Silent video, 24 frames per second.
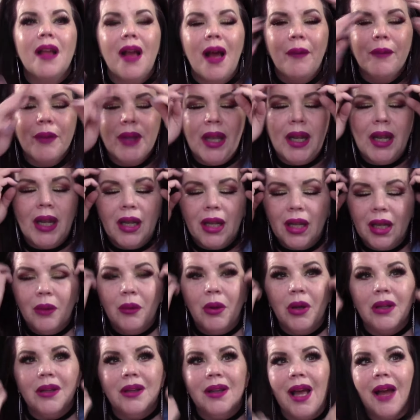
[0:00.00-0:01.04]
I'm kidding.
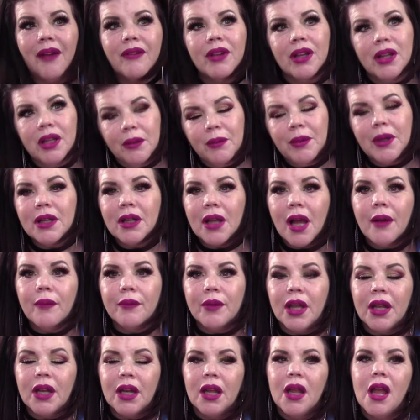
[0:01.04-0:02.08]
Well, not really, but
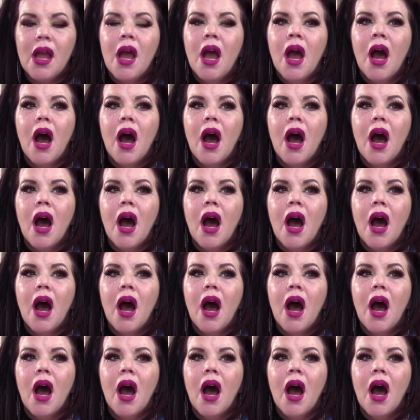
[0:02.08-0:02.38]
I'm kidding.